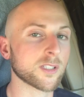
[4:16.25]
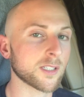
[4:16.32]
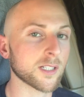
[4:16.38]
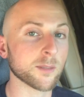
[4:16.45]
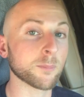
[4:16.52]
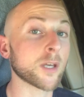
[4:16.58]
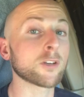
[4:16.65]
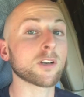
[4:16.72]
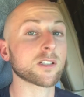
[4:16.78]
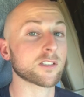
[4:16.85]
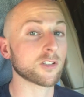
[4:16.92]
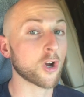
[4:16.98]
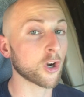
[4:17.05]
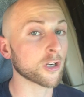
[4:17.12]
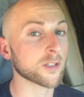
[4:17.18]
and getting better as
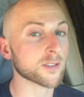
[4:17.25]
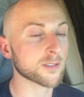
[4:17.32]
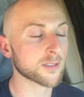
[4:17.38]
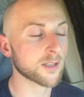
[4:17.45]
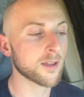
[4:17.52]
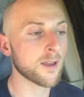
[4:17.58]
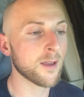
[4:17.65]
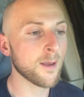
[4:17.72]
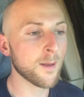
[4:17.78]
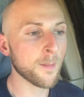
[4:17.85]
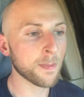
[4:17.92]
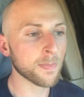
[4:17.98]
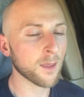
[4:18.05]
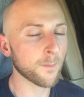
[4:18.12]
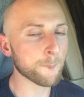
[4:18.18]
an artist.
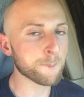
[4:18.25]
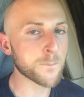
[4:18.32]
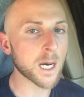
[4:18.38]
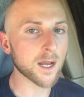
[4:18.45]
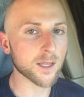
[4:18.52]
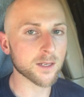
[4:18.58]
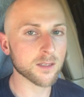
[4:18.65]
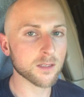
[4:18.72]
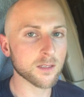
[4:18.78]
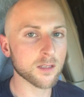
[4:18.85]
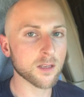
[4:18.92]
But